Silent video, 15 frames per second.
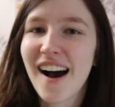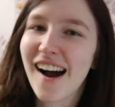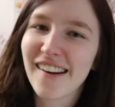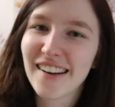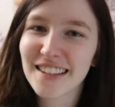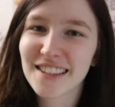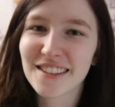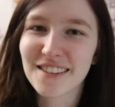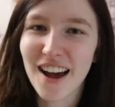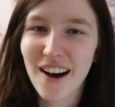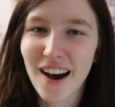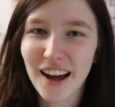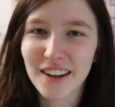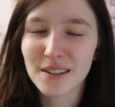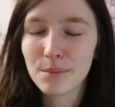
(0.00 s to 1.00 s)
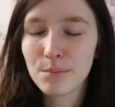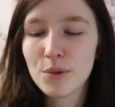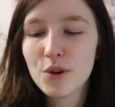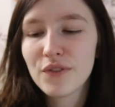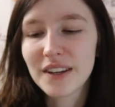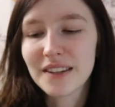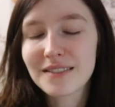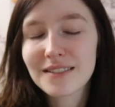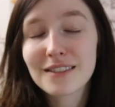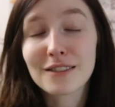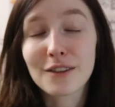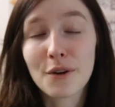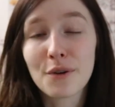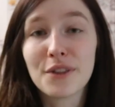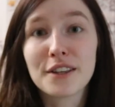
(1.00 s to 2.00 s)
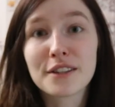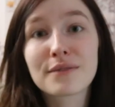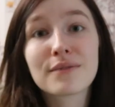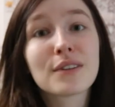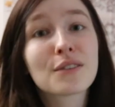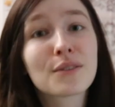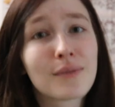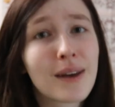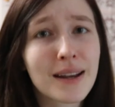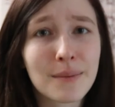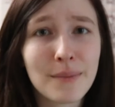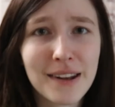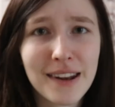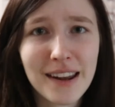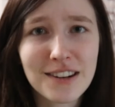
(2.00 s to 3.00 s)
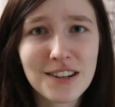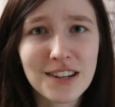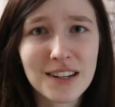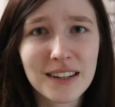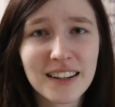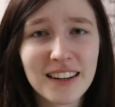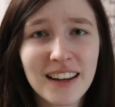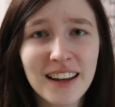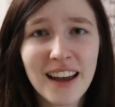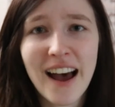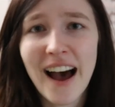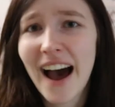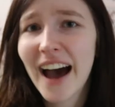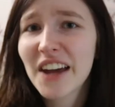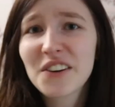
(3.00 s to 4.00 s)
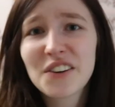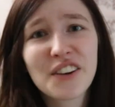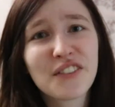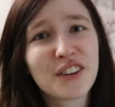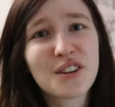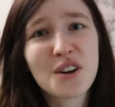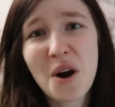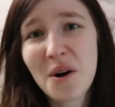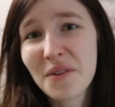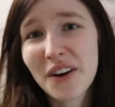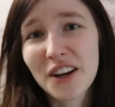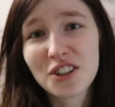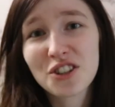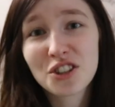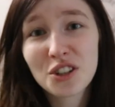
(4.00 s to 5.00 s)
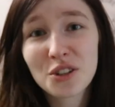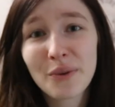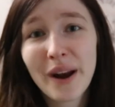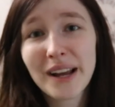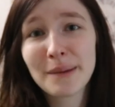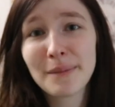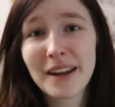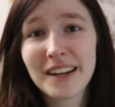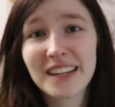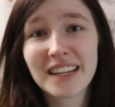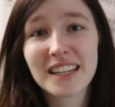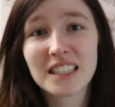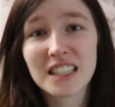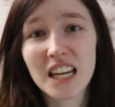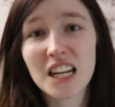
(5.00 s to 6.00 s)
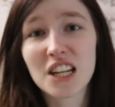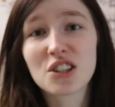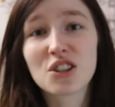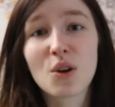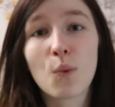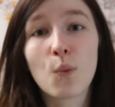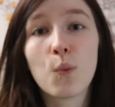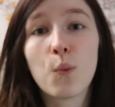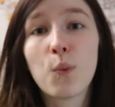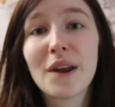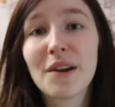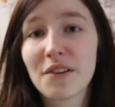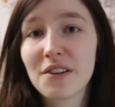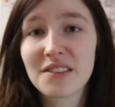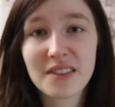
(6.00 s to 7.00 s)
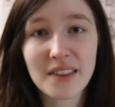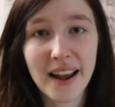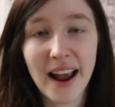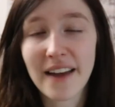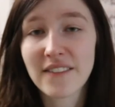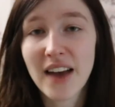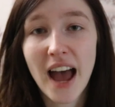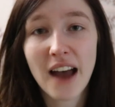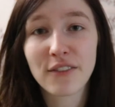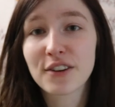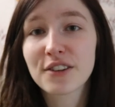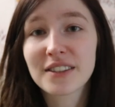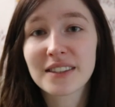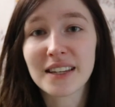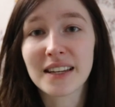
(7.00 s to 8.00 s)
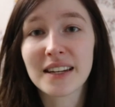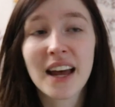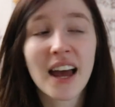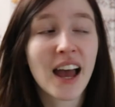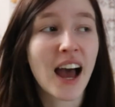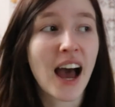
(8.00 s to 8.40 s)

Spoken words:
Alright, so now on to movies. So this first recommendation, I don't even know if I should recommend it because it is the weirdest thing I've ever seen.